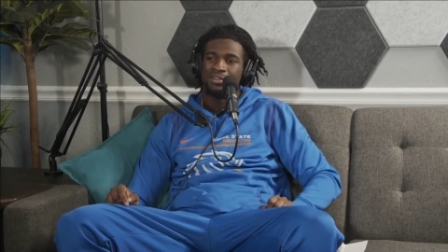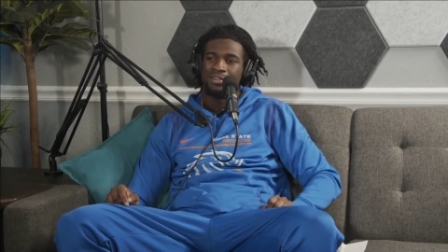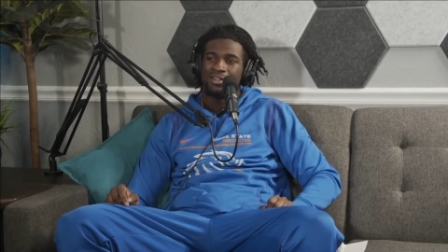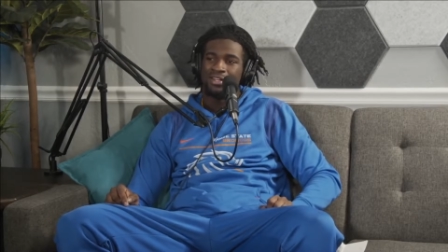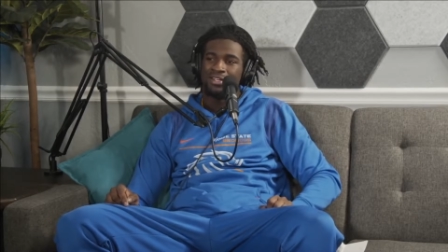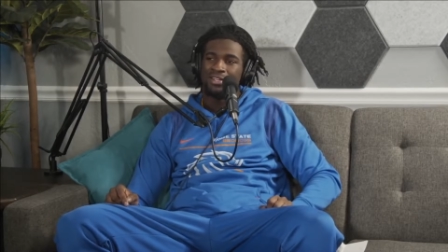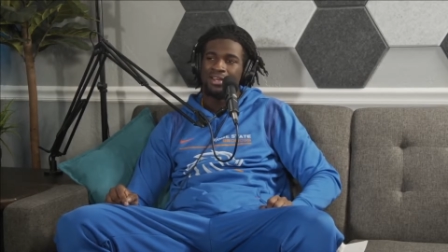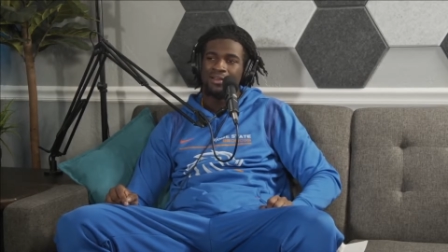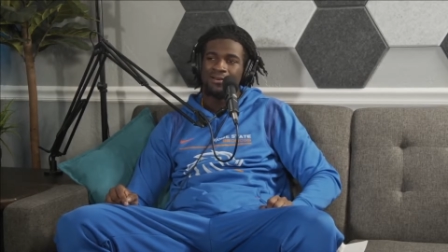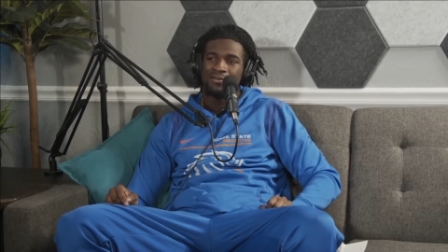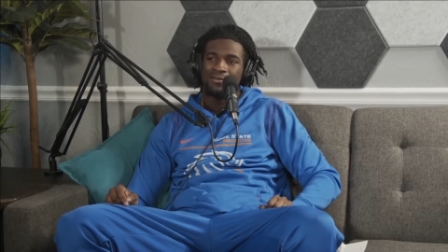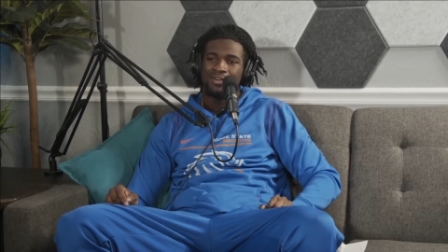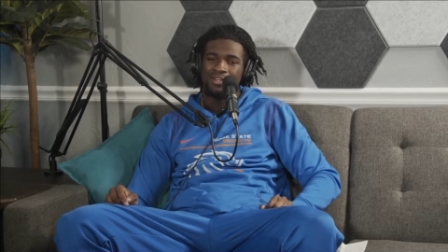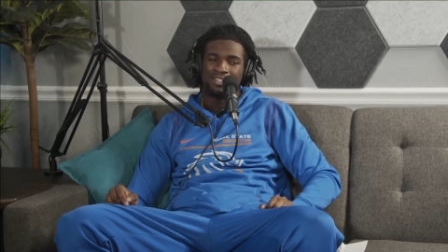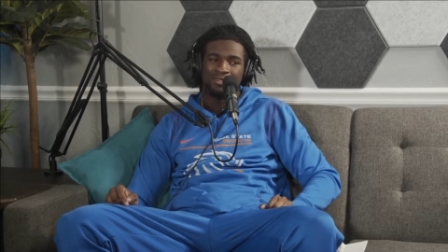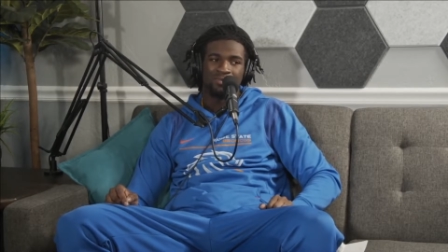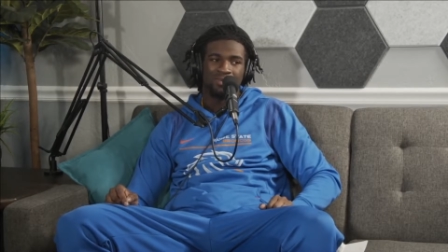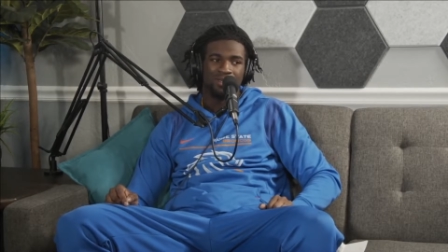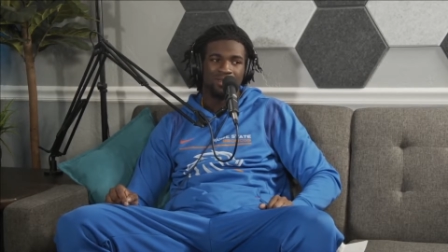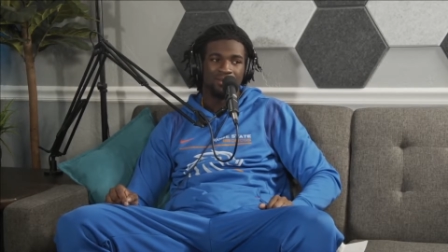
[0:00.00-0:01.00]
That's how it was.
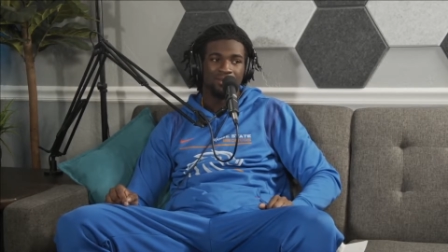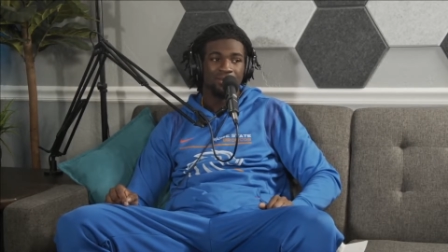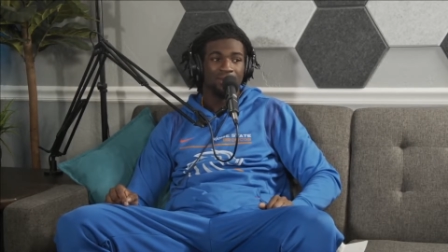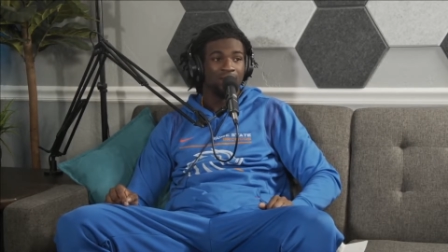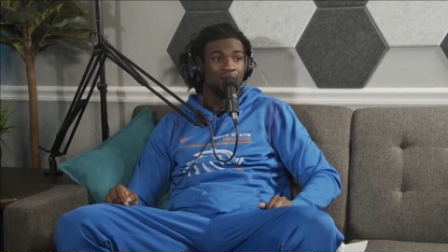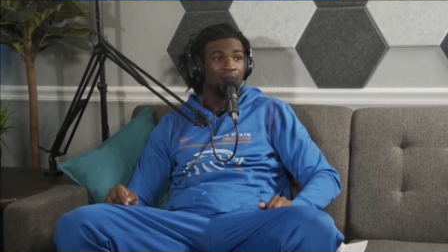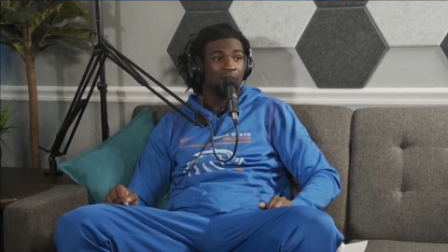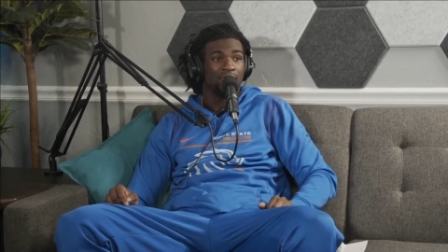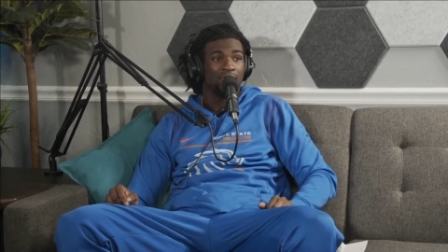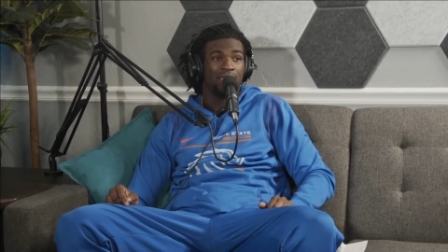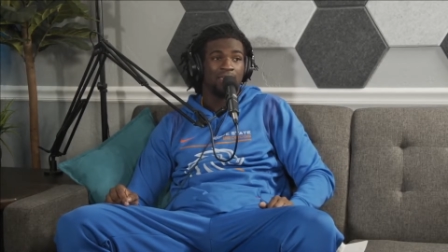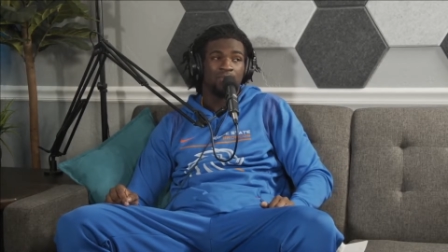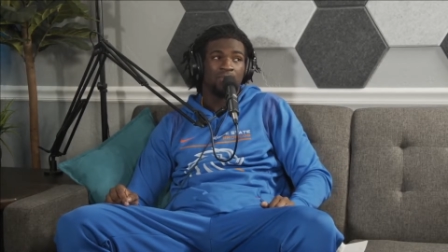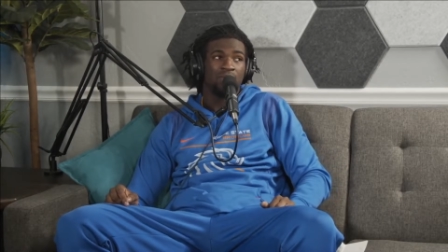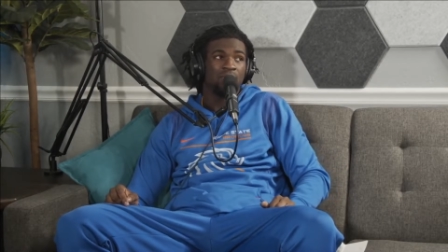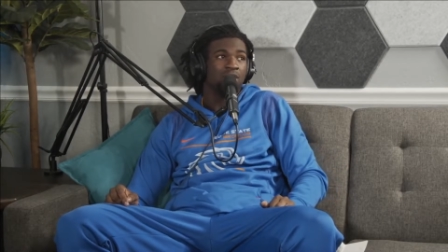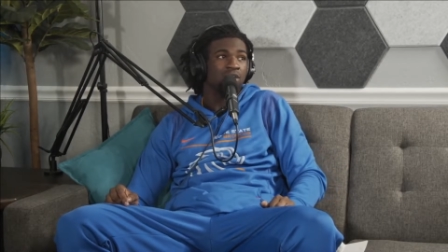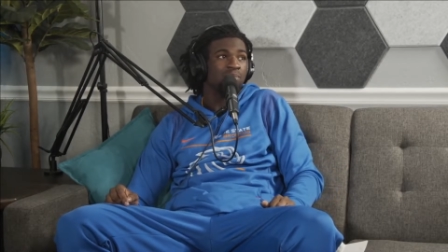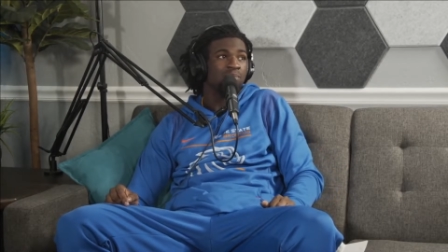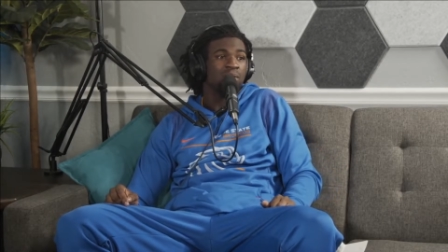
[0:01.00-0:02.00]
But I came
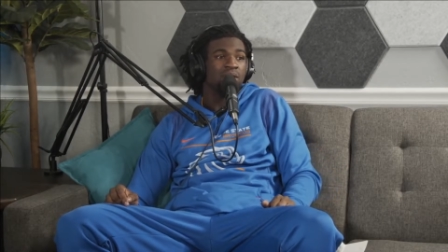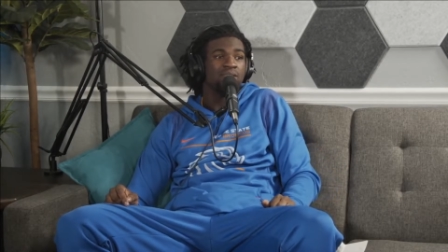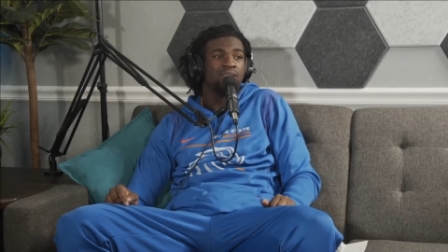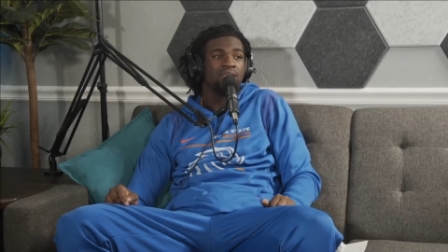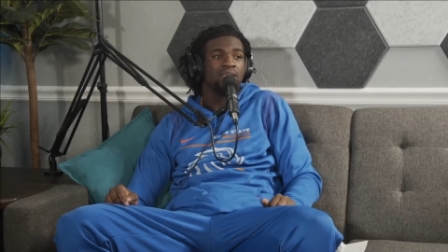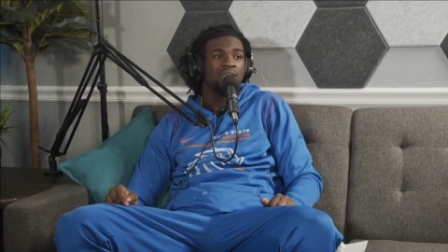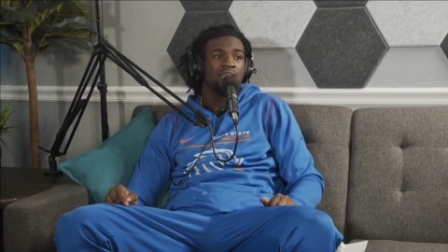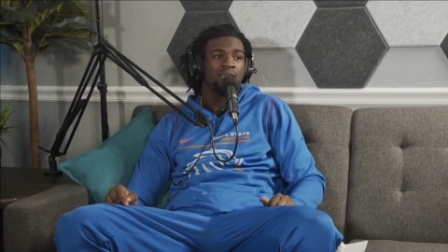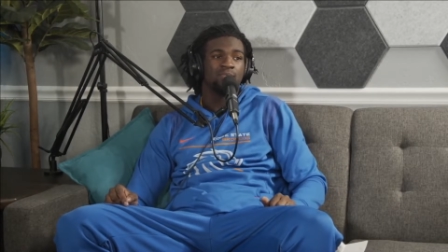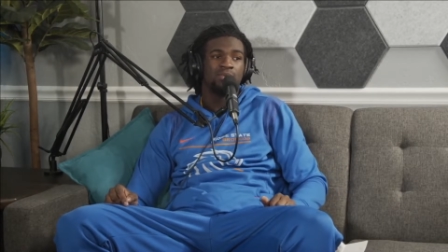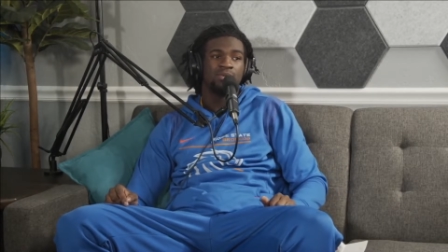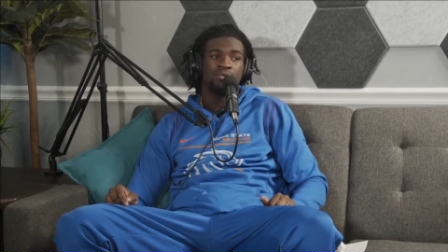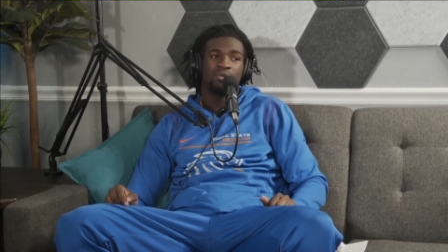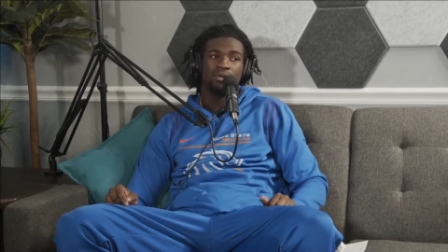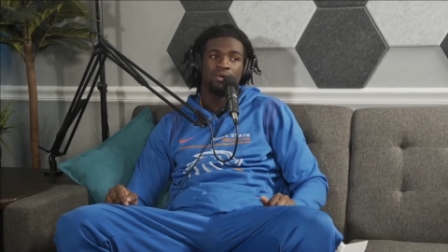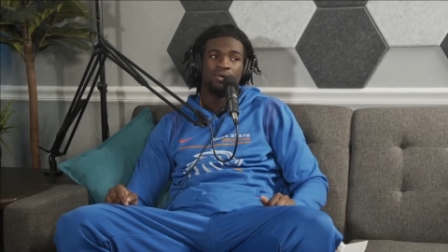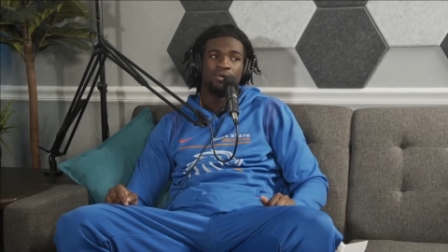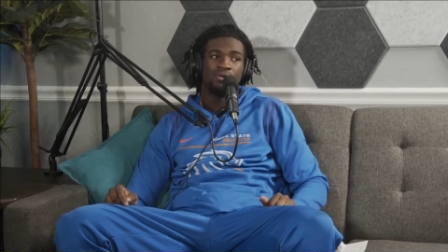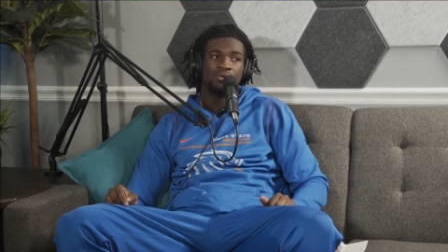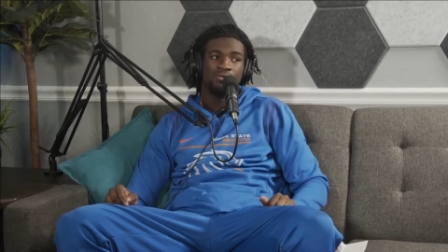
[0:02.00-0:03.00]
here, man, they hit me with
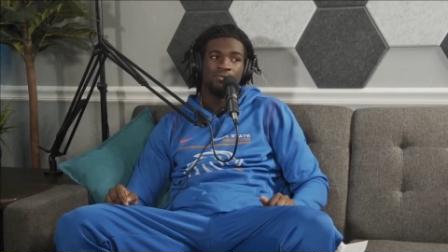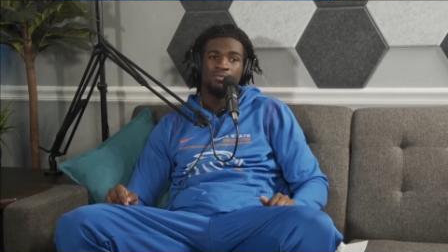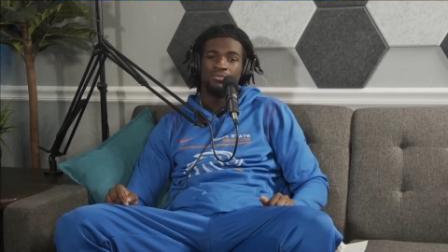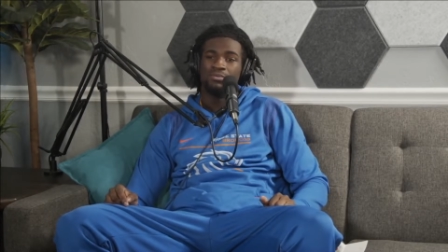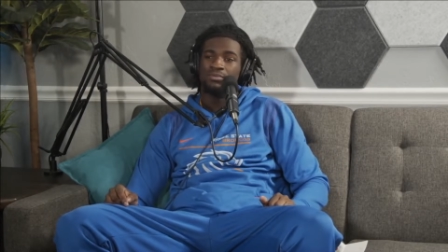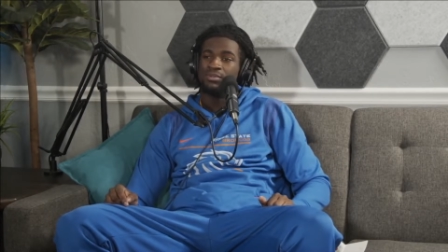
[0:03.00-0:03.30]
a whole